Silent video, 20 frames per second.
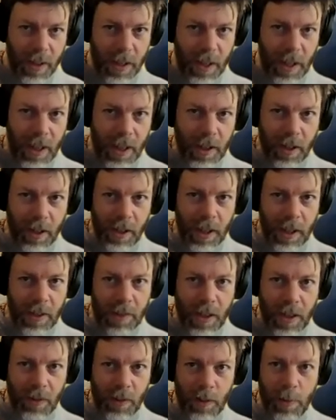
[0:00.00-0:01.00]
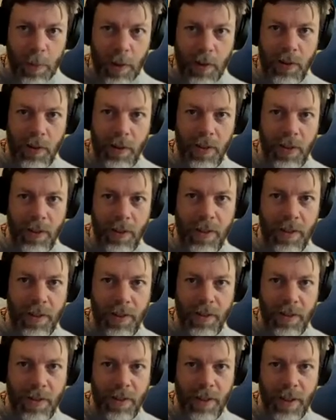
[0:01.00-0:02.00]
Edgar, I just have a special
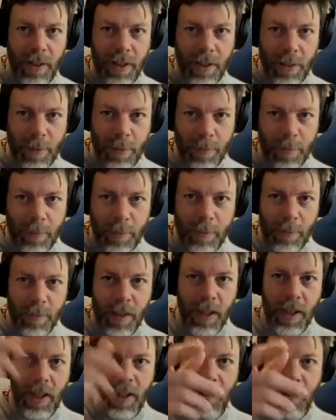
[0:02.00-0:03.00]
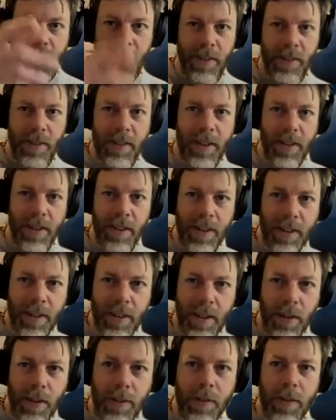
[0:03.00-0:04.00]
connection to
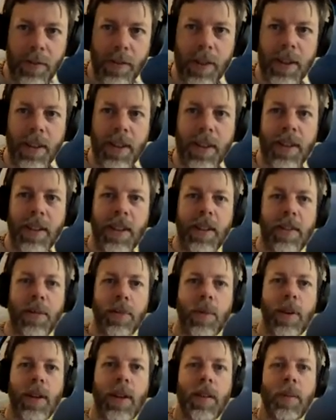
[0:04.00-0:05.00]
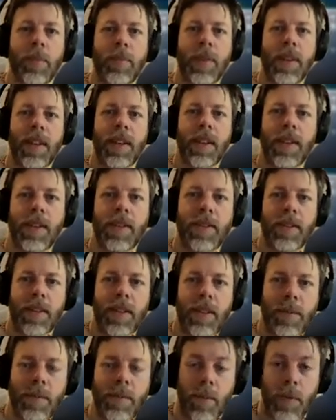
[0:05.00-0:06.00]
Costa Rica as well because,
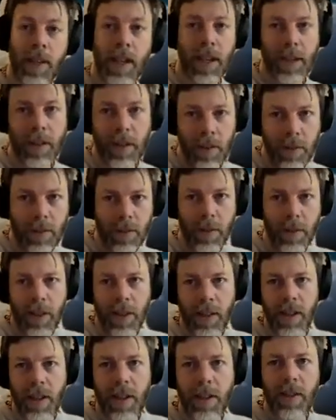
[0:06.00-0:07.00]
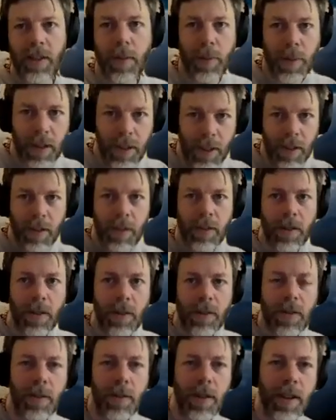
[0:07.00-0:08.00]
well, not Costa Rica, the country, but EOS
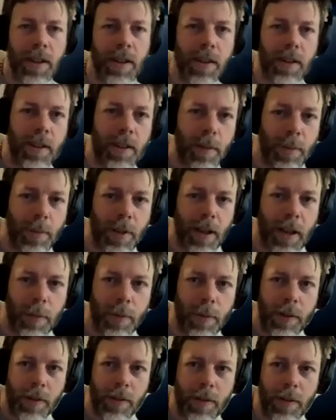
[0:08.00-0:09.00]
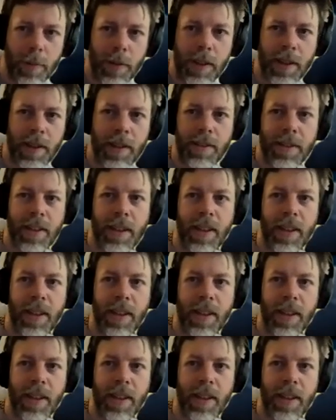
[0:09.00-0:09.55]
Costa Rica, the block producer, because